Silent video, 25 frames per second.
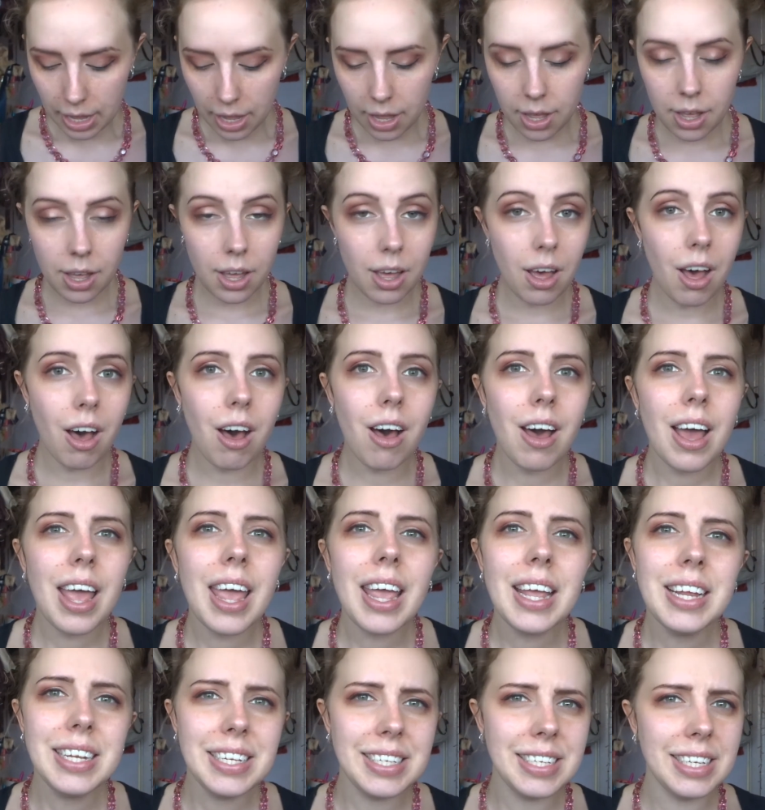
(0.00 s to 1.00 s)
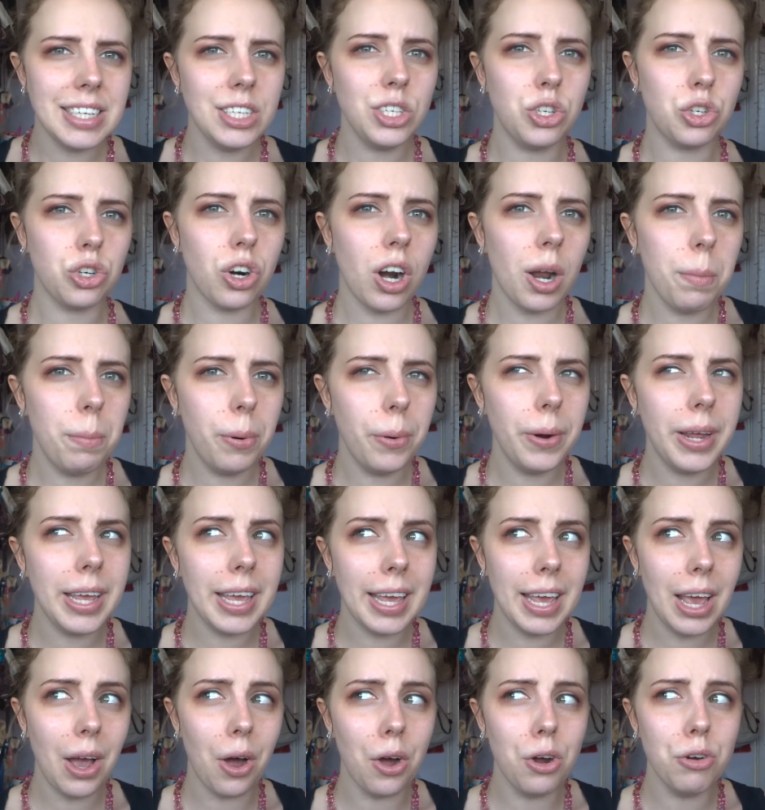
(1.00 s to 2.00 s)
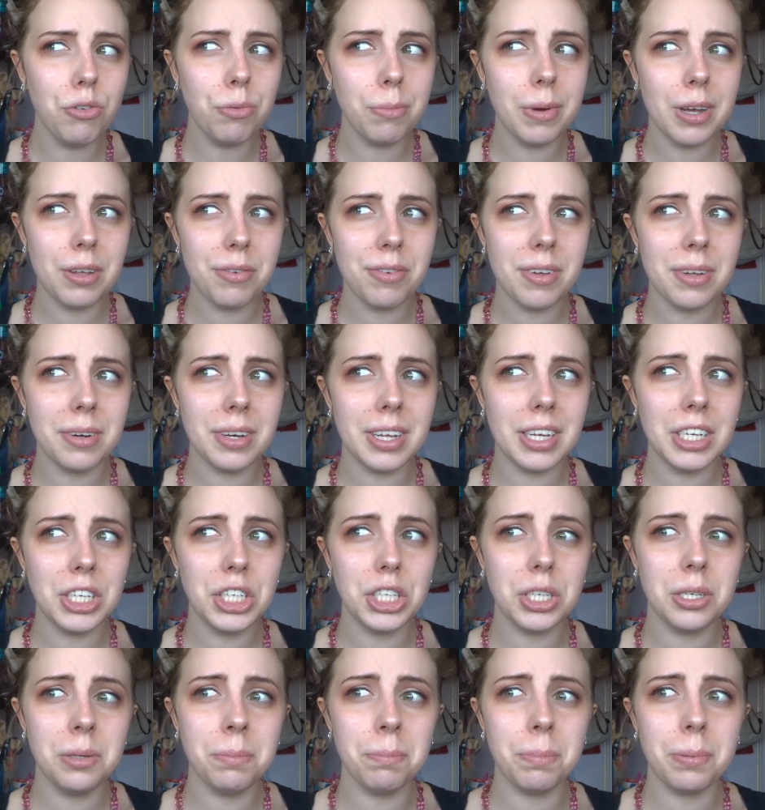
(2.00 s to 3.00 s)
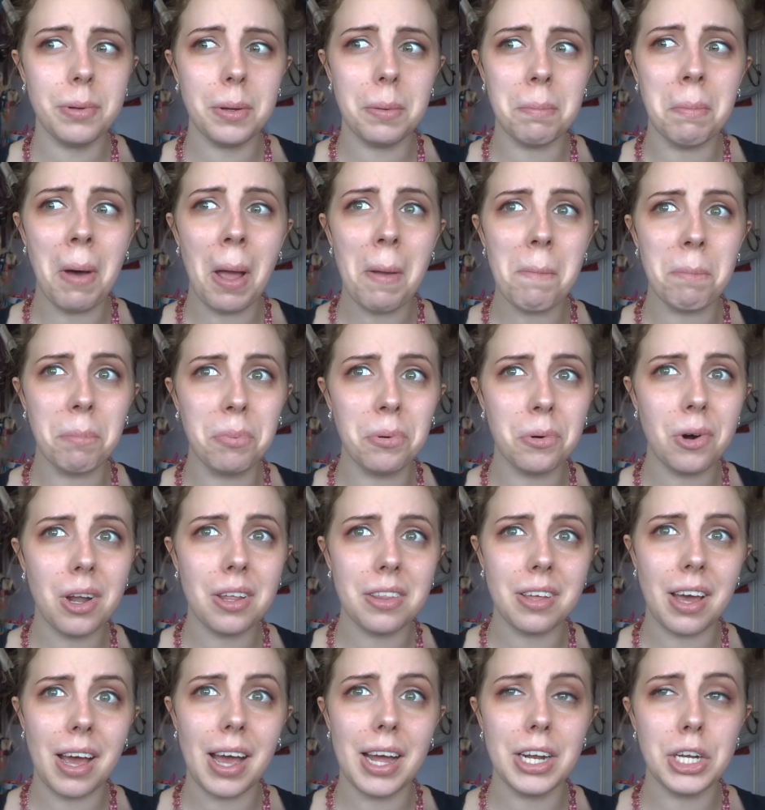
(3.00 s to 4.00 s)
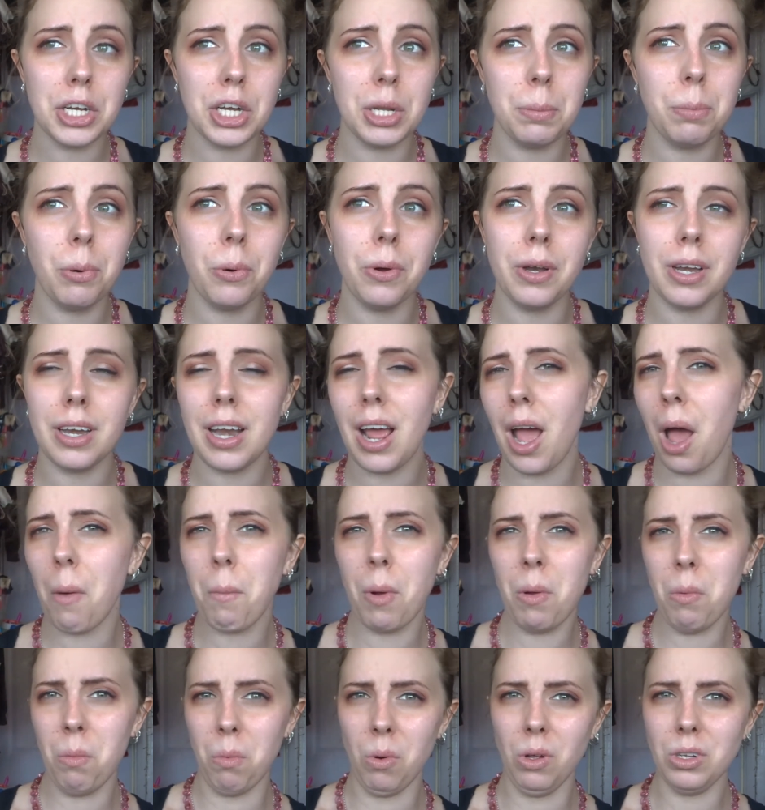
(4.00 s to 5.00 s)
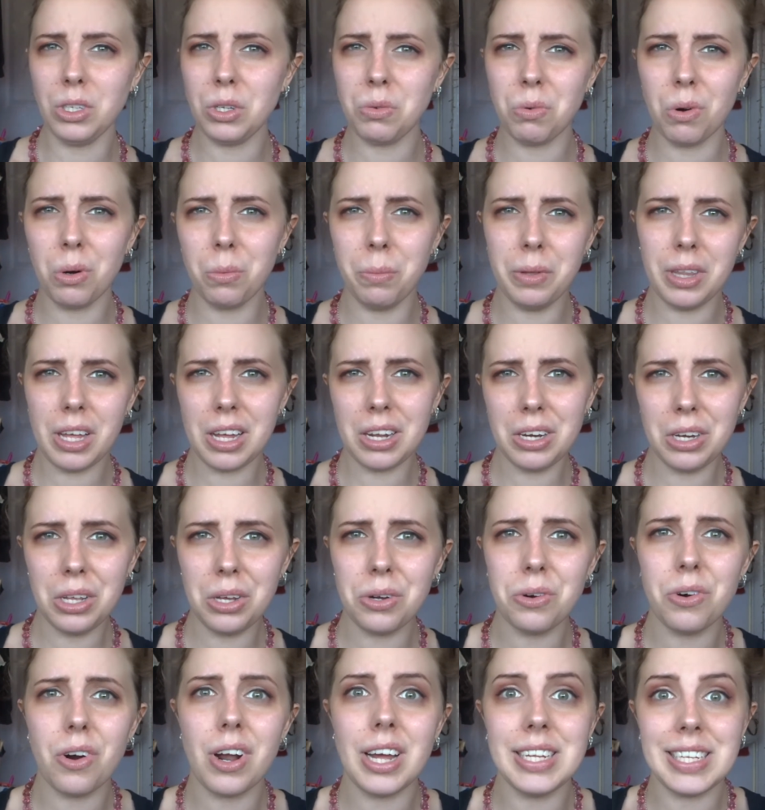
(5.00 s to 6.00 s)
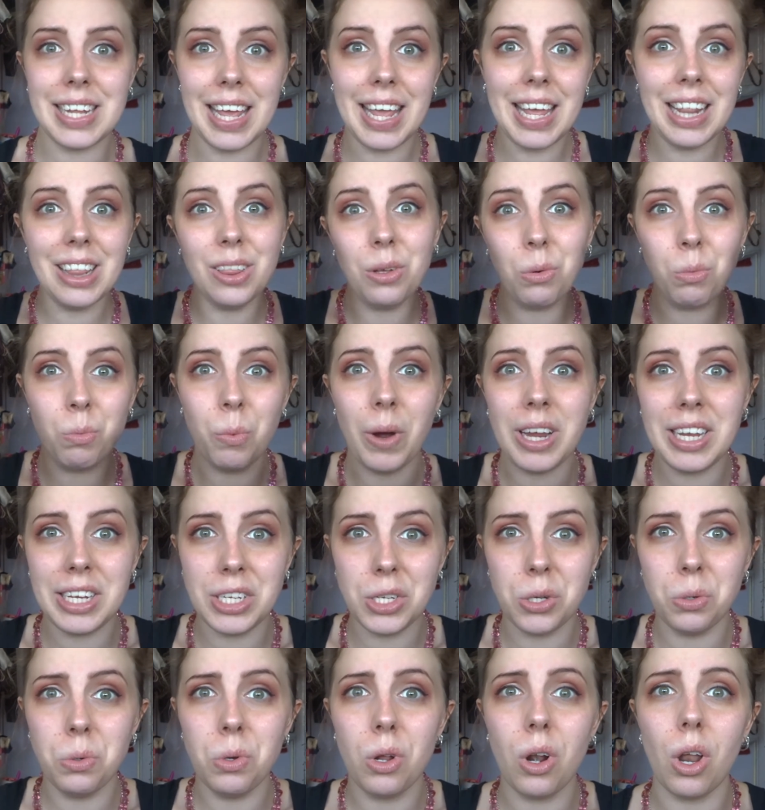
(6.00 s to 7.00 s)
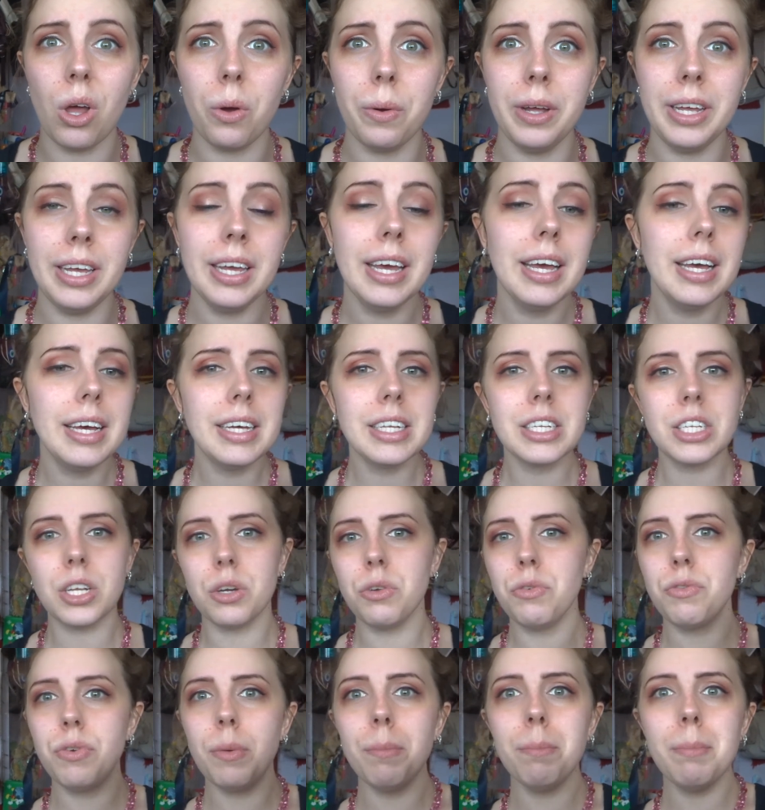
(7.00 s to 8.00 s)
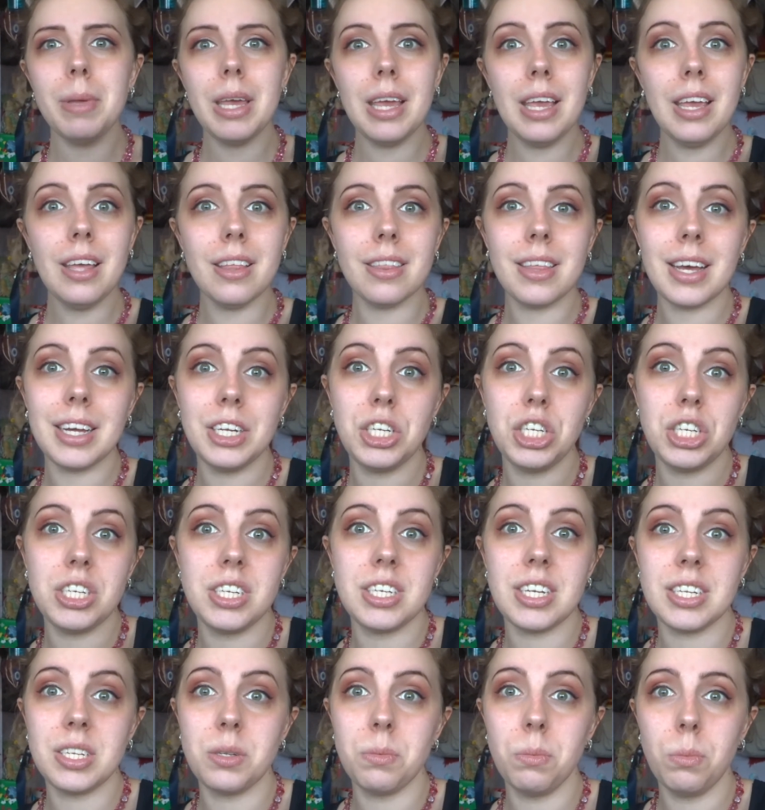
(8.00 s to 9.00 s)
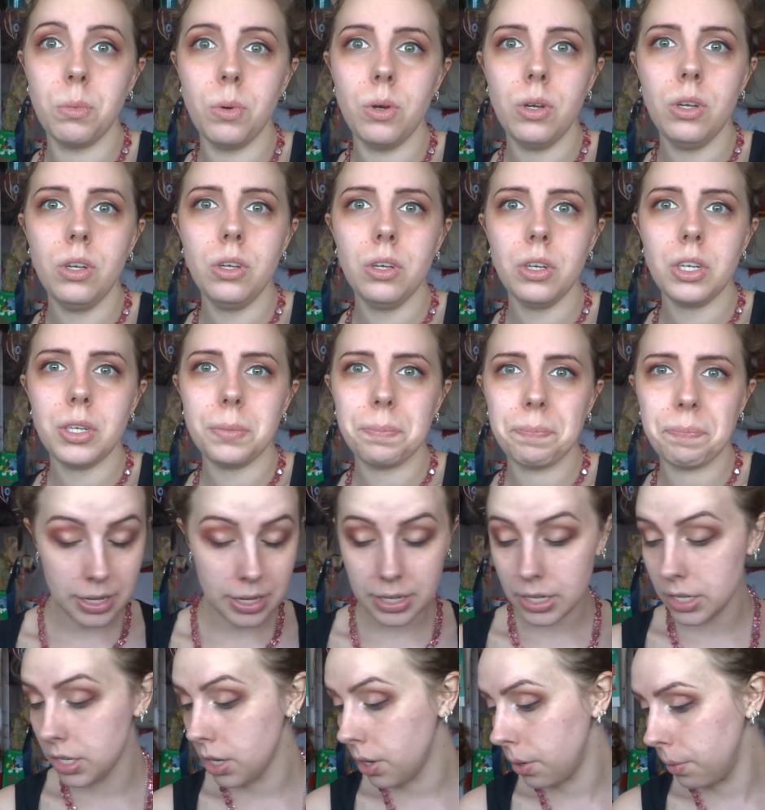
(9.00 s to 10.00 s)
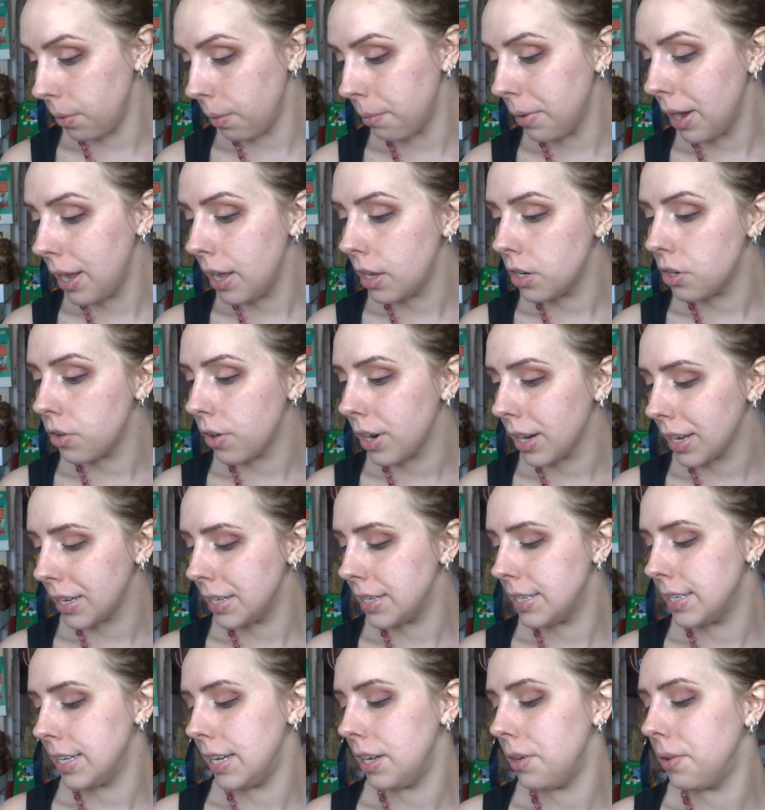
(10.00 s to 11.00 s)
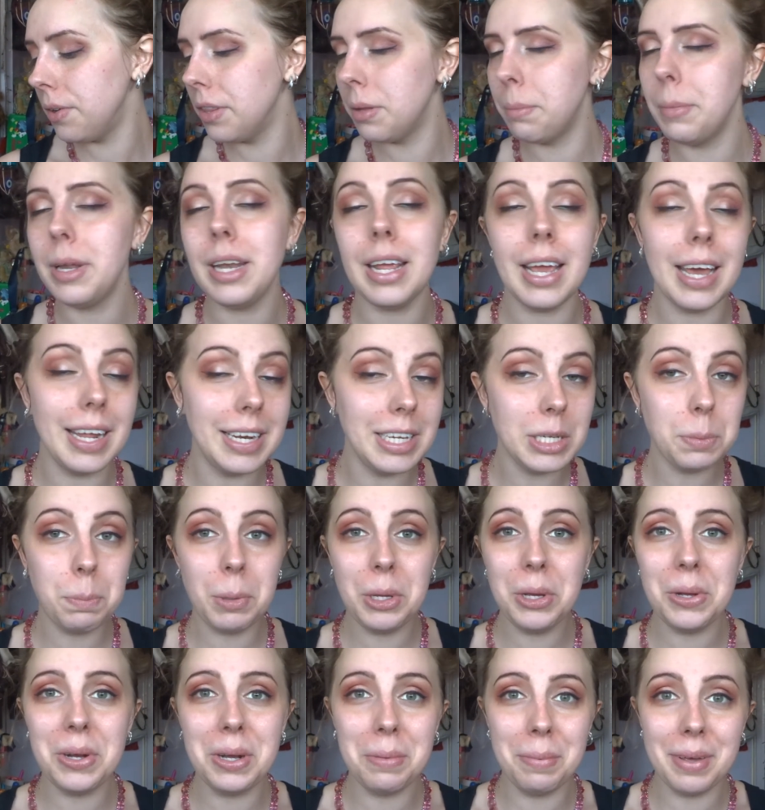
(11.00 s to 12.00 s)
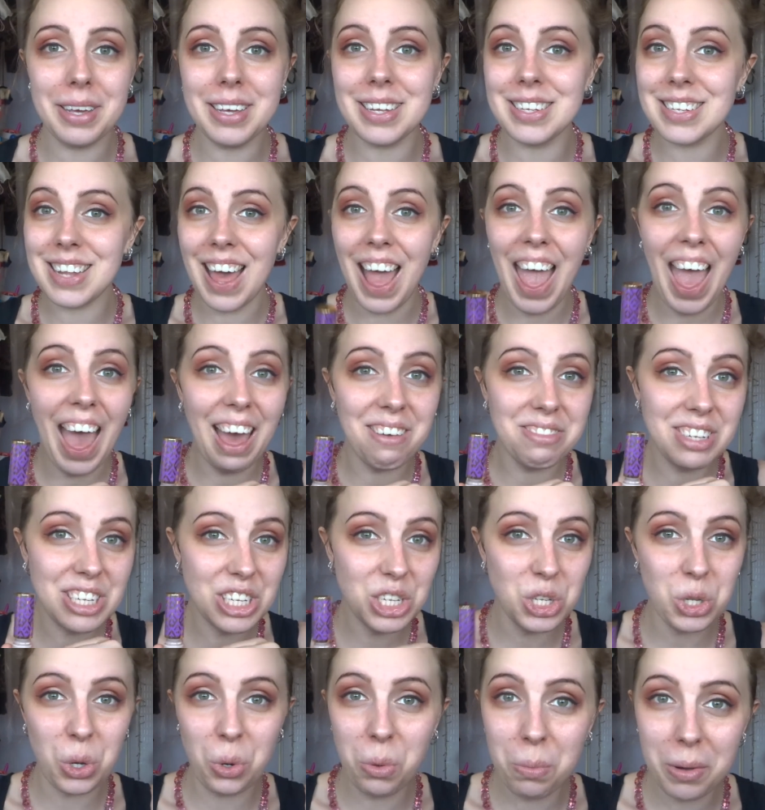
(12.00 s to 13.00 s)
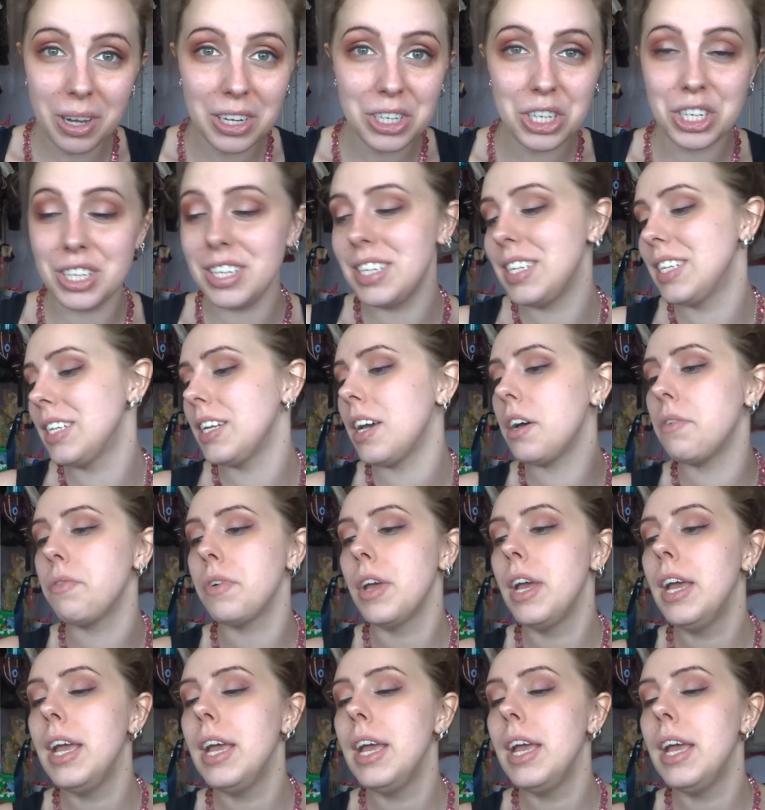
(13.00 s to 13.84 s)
I did try putting it over my foundation, but my brother actually pointed out and went, "What's wrong with under your eyes? It looked way too glowy." So for me, that just doesn't work. So my under eye concealer at the minute, and it's purely because I have so much of this stuff,